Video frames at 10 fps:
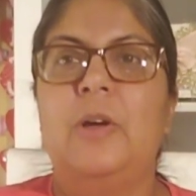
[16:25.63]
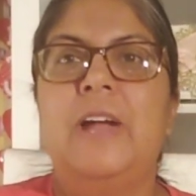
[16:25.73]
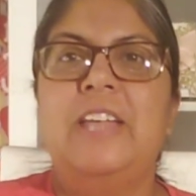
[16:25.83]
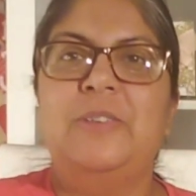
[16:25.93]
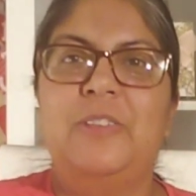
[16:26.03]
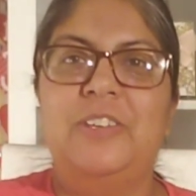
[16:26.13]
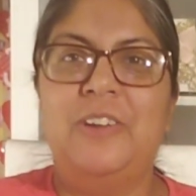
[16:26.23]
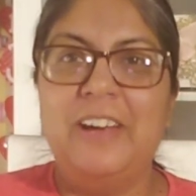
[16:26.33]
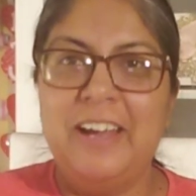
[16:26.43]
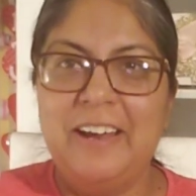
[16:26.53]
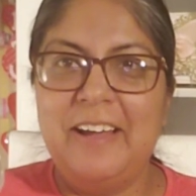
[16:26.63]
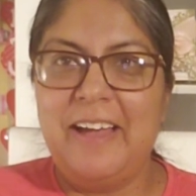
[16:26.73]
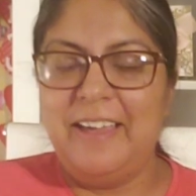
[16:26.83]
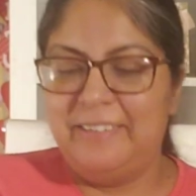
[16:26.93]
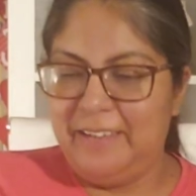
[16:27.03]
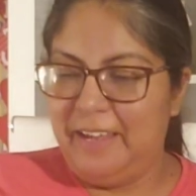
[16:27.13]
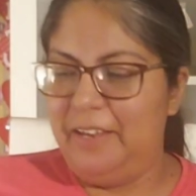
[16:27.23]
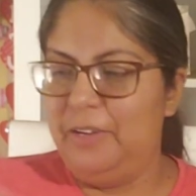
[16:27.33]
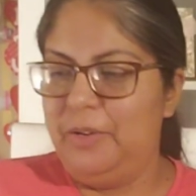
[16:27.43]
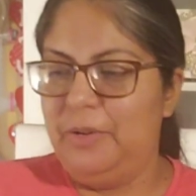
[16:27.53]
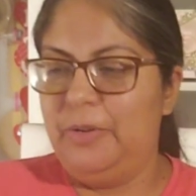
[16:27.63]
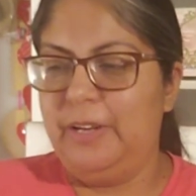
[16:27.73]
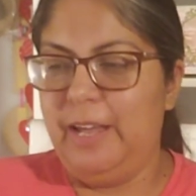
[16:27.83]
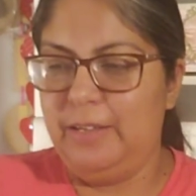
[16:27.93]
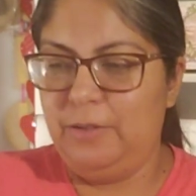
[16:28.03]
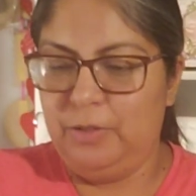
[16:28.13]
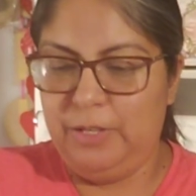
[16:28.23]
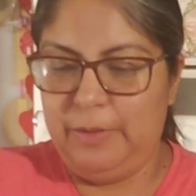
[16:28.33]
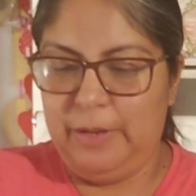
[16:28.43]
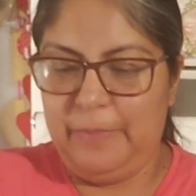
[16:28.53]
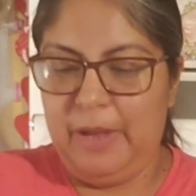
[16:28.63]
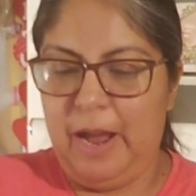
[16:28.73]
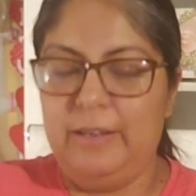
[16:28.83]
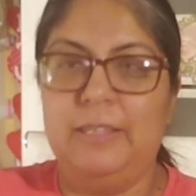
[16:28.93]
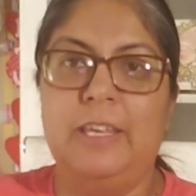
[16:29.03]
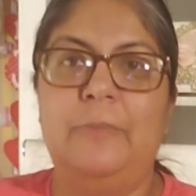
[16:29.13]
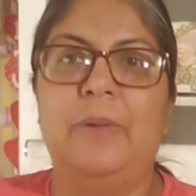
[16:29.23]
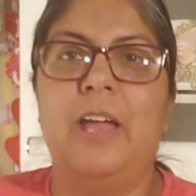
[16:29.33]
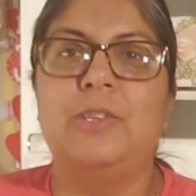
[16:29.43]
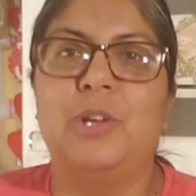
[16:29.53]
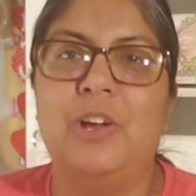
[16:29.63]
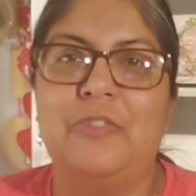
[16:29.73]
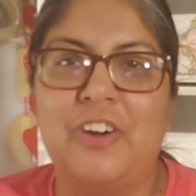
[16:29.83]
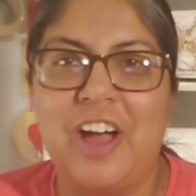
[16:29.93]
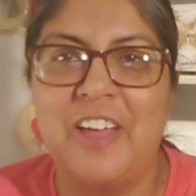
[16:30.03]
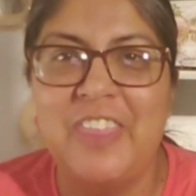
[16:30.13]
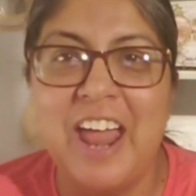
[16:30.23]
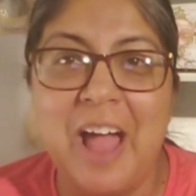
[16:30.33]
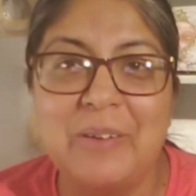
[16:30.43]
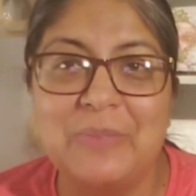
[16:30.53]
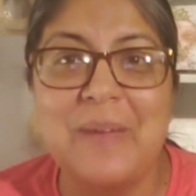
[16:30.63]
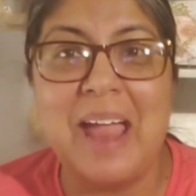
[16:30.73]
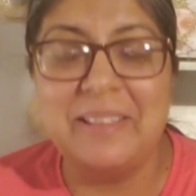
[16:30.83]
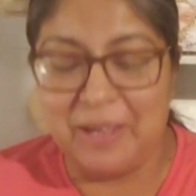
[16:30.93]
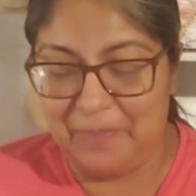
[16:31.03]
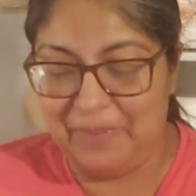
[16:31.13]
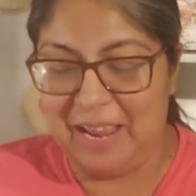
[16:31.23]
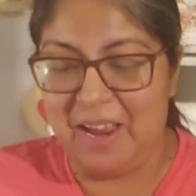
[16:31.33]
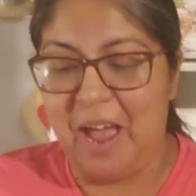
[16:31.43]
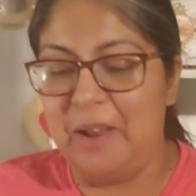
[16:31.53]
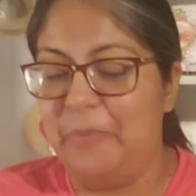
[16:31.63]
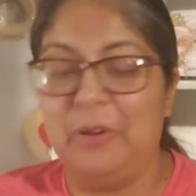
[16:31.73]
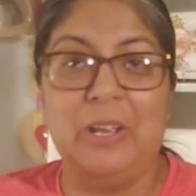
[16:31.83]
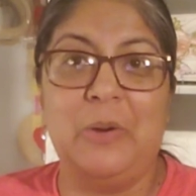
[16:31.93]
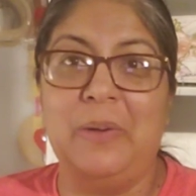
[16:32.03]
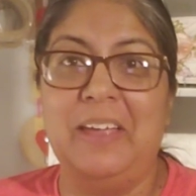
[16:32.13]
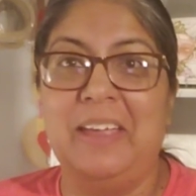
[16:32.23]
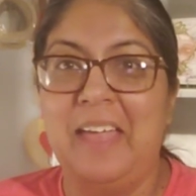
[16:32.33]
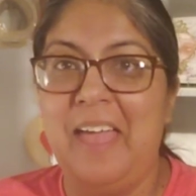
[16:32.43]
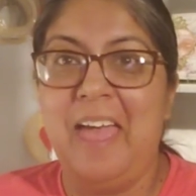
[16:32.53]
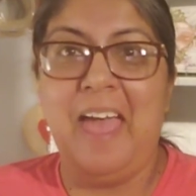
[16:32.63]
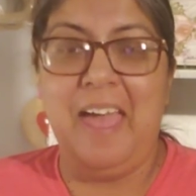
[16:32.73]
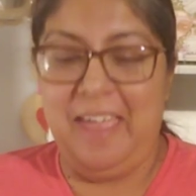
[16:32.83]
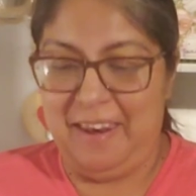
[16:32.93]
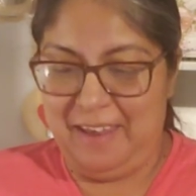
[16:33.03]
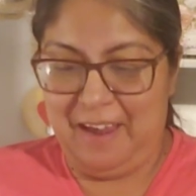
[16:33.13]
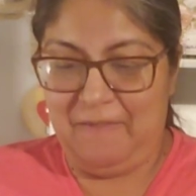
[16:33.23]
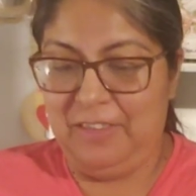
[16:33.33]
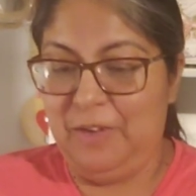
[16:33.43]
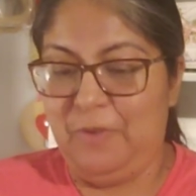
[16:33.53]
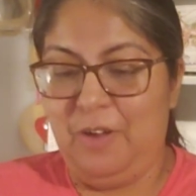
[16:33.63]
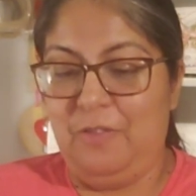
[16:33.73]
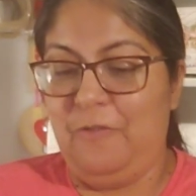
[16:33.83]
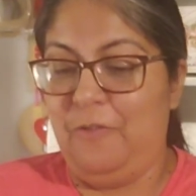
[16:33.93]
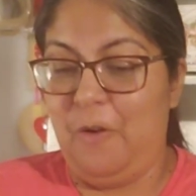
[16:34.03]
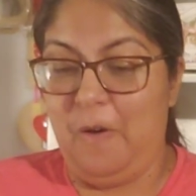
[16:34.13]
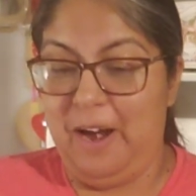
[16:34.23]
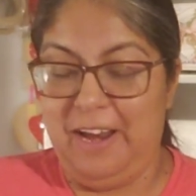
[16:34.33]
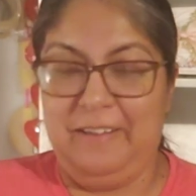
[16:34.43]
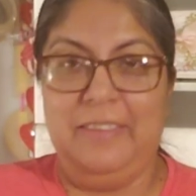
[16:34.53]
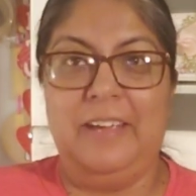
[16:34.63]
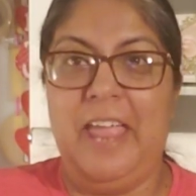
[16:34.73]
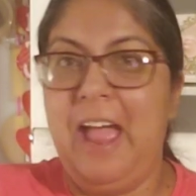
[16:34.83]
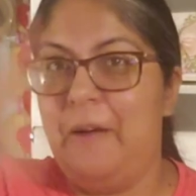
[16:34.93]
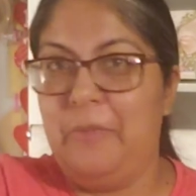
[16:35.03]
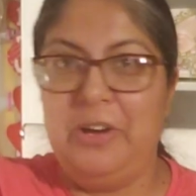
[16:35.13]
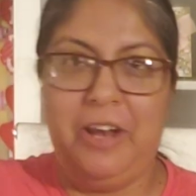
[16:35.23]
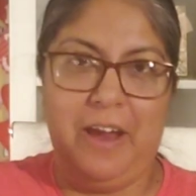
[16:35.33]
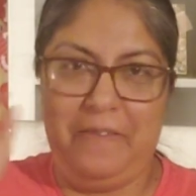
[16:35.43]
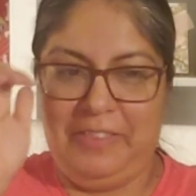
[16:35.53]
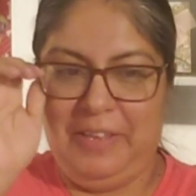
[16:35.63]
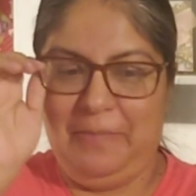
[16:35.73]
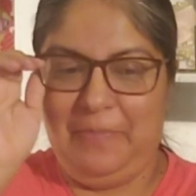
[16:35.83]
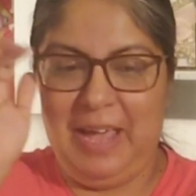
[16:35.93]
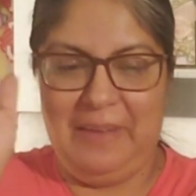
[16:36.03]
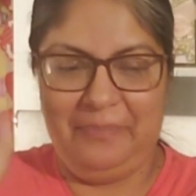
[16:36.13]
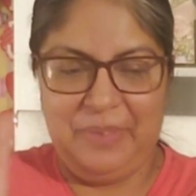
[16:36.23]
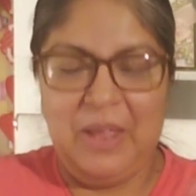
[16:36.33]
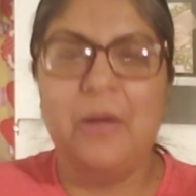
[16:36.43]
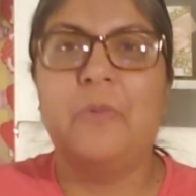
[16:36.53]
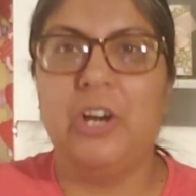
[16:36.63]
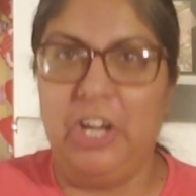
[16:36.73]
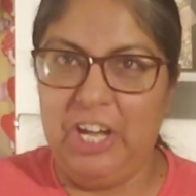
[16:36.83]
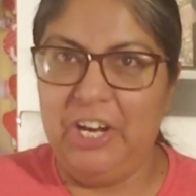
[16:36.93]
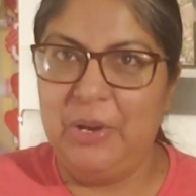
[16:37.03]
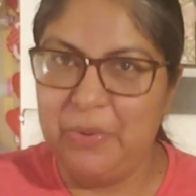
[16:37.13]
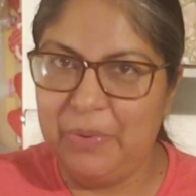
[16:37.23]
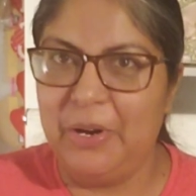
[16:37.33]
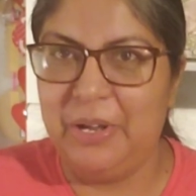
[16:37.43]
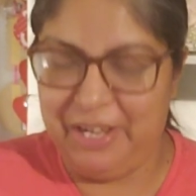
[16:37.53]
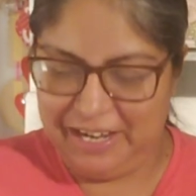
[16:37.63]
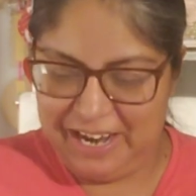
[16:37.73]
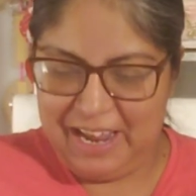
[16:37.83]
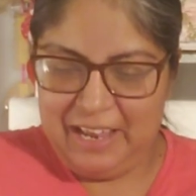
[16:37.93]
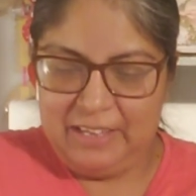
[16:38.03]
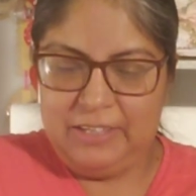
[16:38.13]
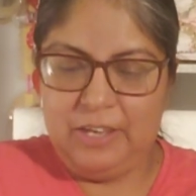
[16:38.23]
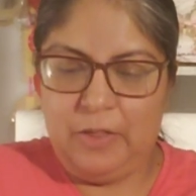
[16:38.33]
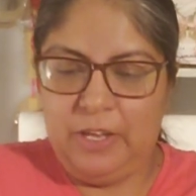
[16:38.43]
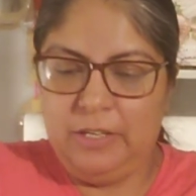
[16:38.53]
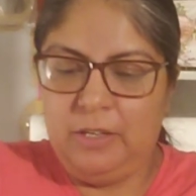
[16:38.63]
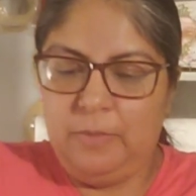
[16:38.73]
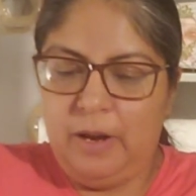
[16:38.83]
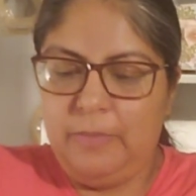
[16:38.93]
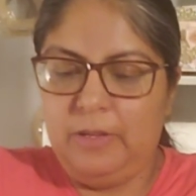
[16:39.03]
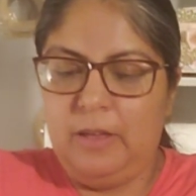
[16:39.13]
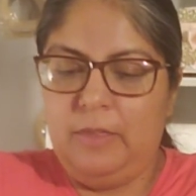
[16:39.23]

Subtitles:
Okay, so these are it, guys. And, you know, you guys don't see the behind the scene, but I totally forgot that I was mic'd up and I got up really quick and everything went on the floor and the camera and everything. But we're good. We're good. So this is what I'm